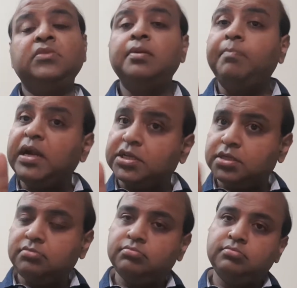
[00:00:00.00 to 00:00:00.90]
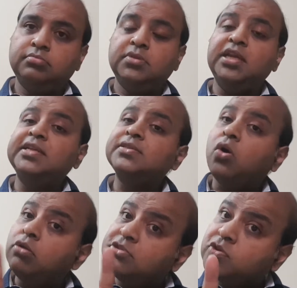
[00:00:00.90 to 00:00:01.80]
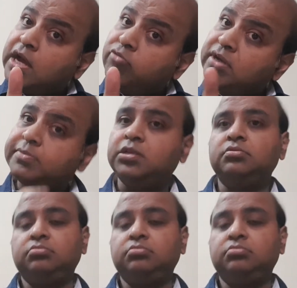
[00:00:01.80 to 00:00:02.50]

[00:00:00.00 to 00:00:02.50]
But it is also countable.